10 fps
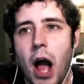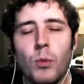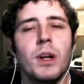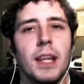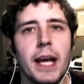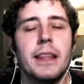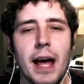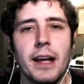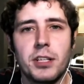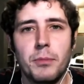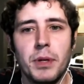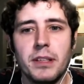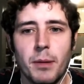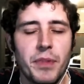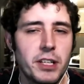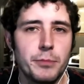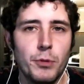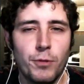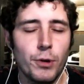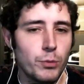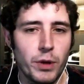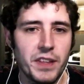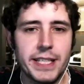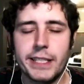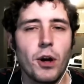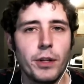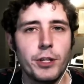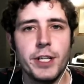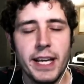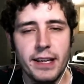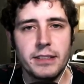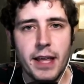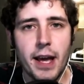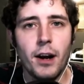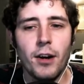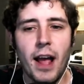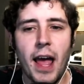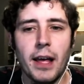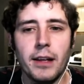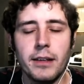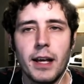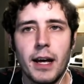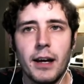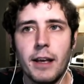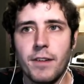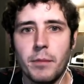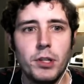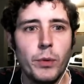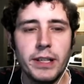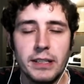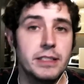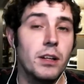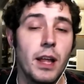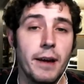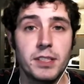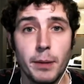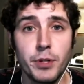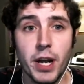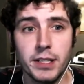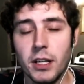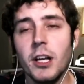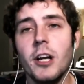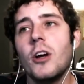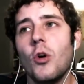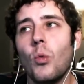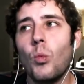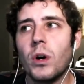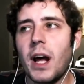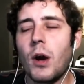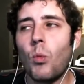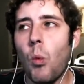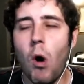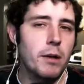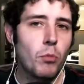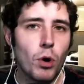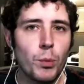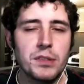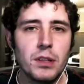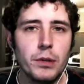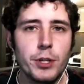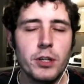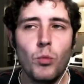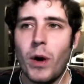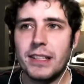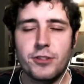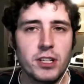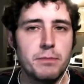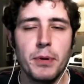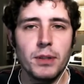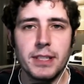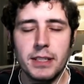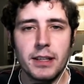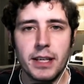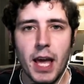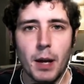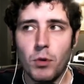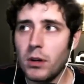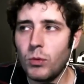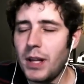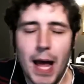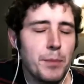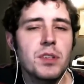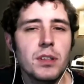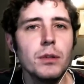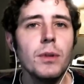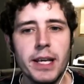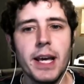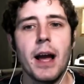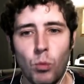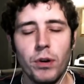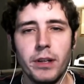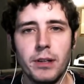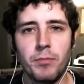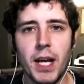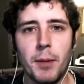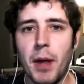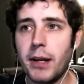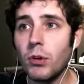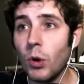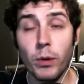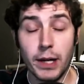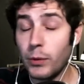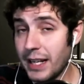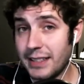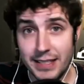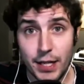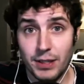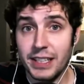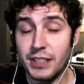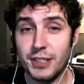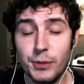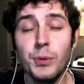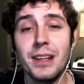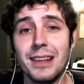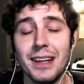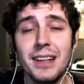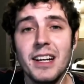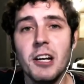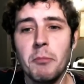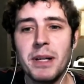I I would like that to be something to move forward with. The technology is there, and and uh, if I'm doing a still life subject, would I want more resolution when it's just built into the camera? Well, absolutely, I would. Um, I don't know what I would necessarily do with it,